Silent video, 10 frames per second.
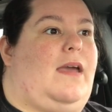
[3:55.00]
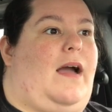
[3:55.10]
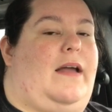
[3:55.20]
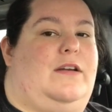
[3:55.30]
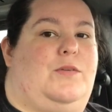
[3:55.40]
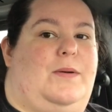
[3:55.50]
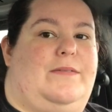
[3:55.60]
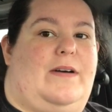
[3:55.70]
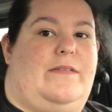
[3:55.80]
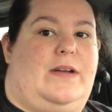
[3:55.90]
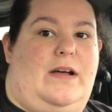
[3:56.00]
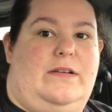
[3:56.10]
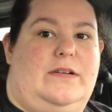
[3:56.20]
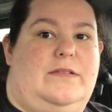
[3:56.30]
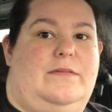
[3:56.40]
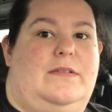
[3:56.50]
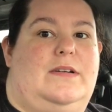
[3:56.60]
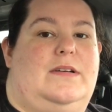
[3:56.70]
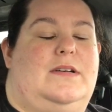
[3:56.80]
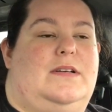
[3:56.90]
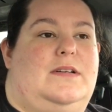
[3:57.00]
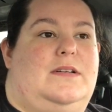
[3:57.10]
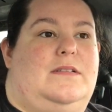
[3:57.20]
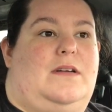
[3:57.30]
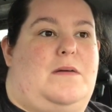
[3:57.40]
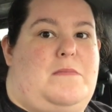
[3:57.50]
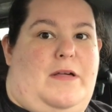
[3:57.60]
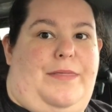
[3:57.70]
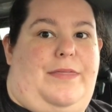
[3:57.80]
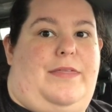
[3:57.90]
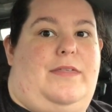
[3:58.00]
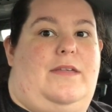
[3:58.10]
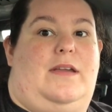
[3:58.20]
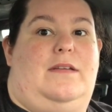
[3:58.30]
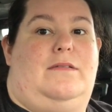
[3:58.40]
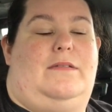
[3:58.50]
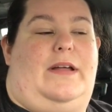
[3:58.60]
had a $25 a month in